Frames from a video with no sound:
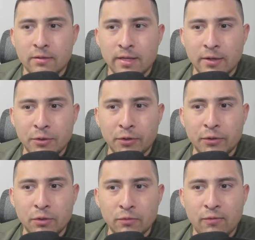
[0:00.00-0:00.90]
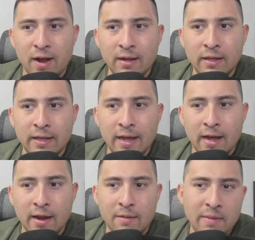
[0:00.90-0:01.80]
to tell you the truth to finally
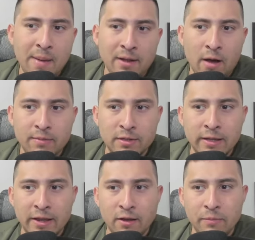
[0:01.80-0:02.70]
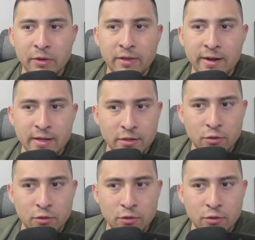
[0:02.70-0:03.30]
get, and I mean, obviously the community is